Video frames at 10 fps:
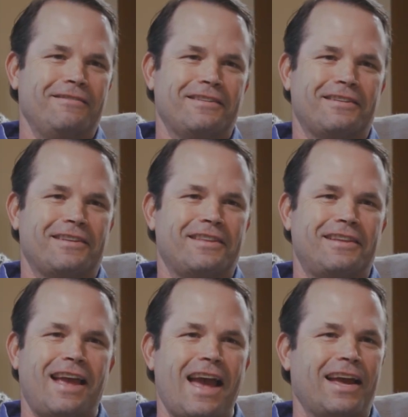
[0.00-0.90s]
It's
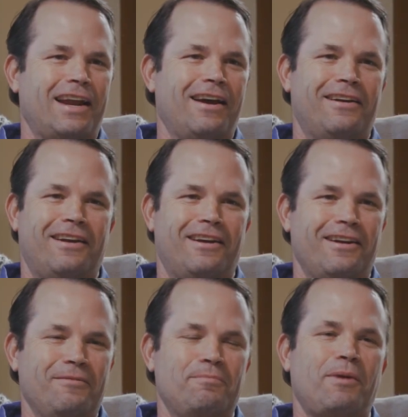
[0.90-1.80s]
hanging out
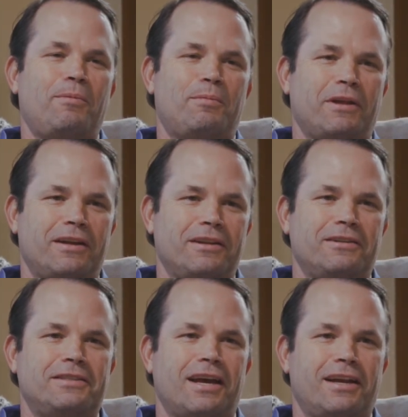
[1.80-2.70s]
here, maybe playing a little
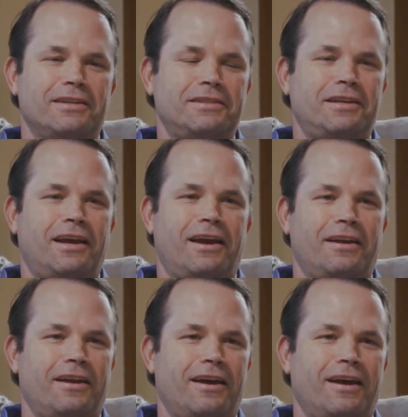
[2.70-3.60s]
tennis, and
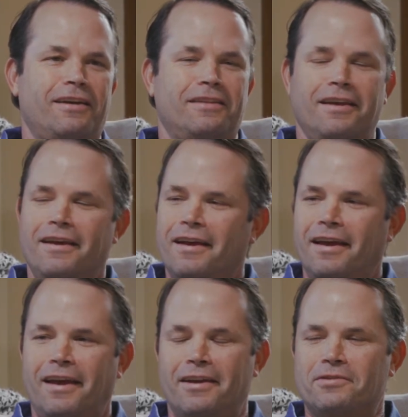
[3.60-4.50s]

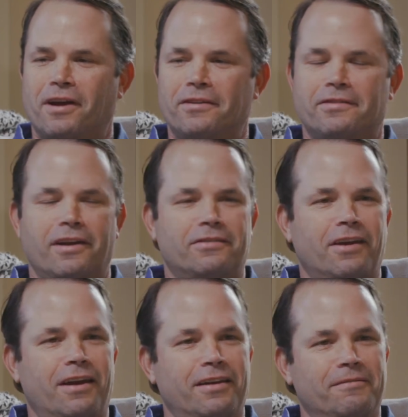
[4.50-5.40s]
trying to stay sane.